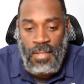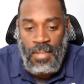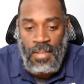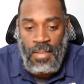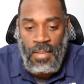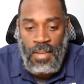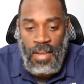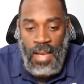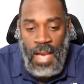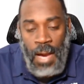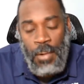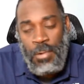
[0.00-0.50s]

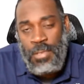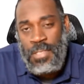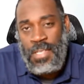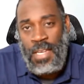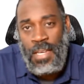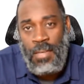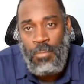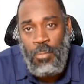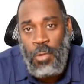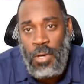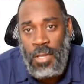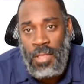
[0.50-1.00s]
I would say
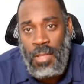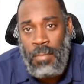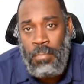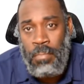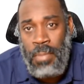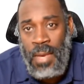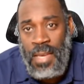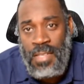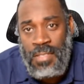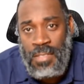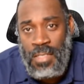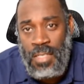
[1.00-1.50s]
one of the
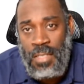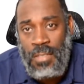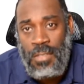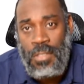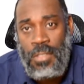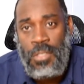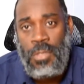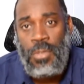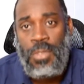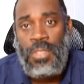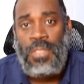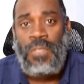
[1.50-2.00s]
best things to
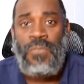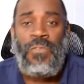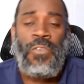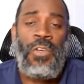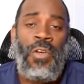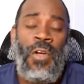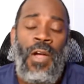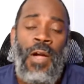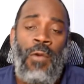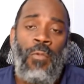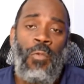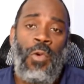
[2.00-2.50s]
do is to figure
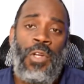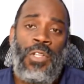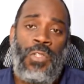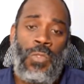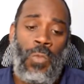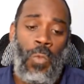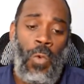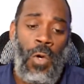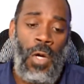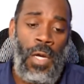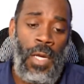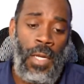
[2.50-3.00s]
out which
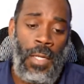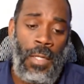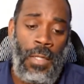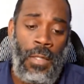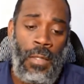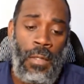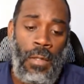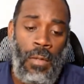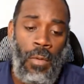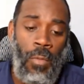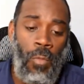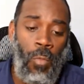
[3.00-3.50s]
one
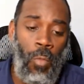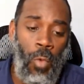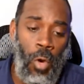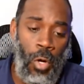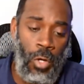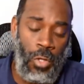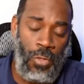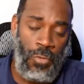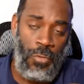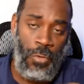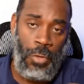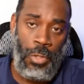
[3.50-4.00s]

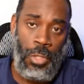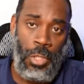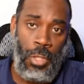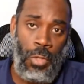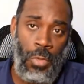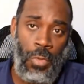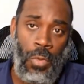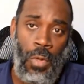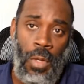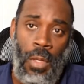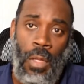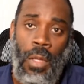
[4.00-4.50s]
works for you.